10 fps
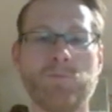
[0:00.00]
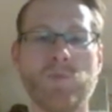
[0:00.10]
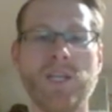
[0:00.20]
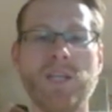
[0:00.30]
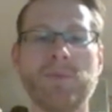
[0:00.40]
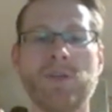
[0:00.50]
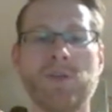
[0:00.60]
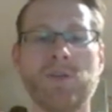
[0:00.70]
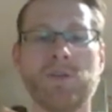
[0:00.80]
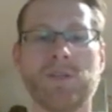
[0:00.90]

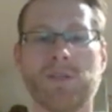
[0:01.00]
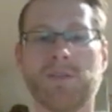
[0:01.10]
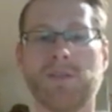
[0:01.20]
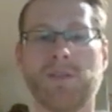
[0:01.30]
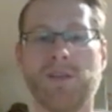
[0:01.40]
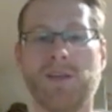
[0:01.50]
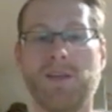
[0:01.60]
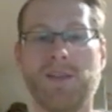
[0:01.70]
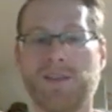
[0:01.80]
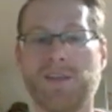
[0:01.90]
email
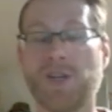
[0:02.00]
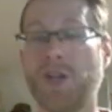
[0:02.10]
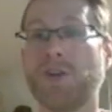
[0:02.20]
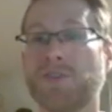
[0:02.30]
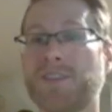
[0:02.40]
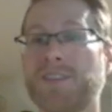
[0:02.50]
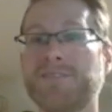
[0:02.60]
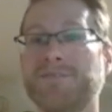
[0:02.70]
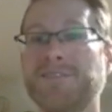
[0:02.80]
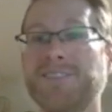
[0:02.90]
closed.
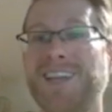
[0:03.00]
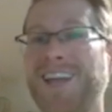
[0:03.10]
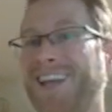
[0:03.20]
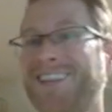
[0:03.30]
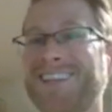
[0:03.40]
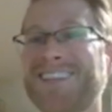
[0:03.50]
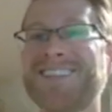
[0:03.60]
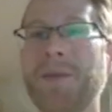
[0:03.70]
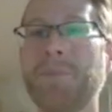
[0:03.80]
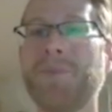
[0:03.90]
It's as
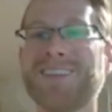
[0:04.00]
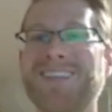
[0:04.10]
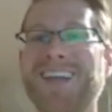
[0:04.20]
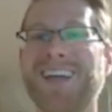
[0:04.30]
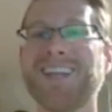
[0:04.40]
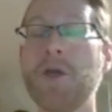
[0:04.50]
simple as that.